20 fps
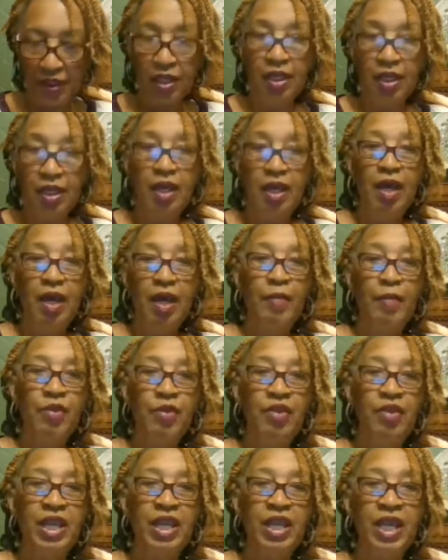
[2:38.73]
Marie, and
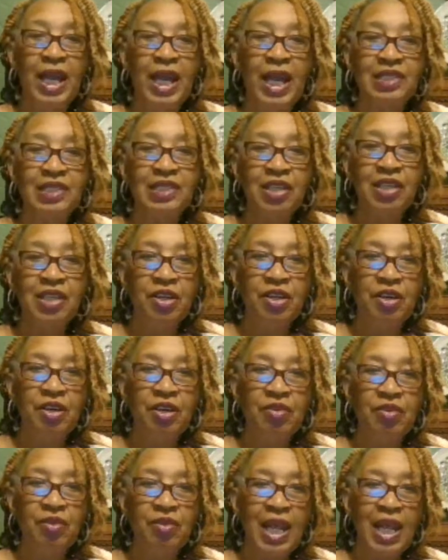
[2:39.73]
I saw you on
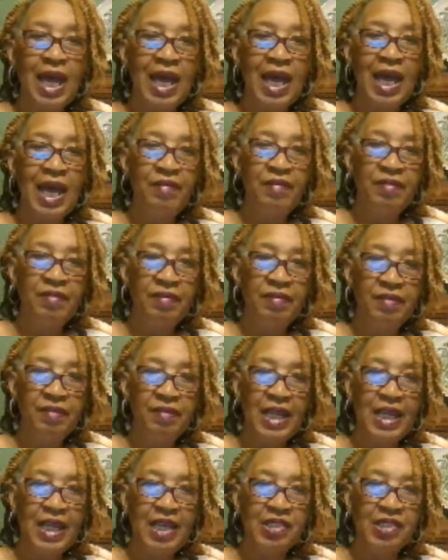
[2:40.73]
live
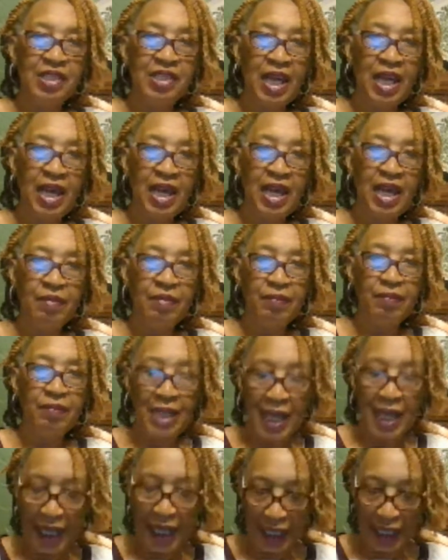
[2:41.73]
last night, but I had
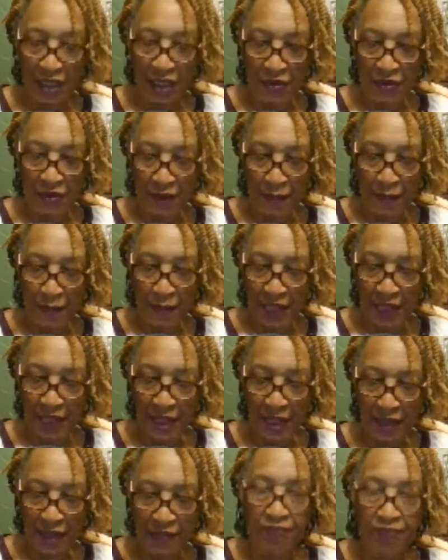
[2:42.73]
gone to bed
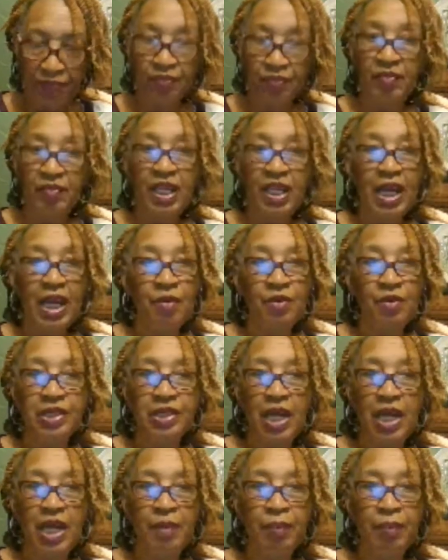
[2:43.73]
and I was not
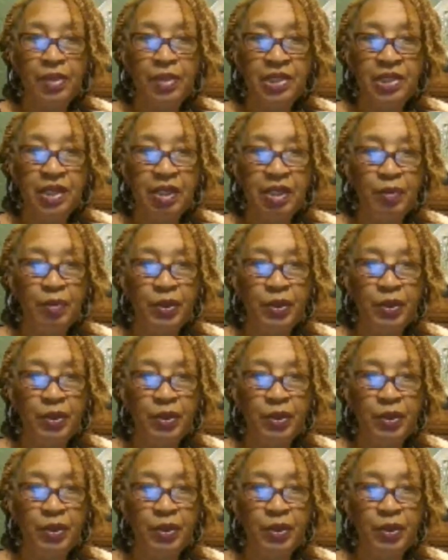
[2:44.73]
presentable.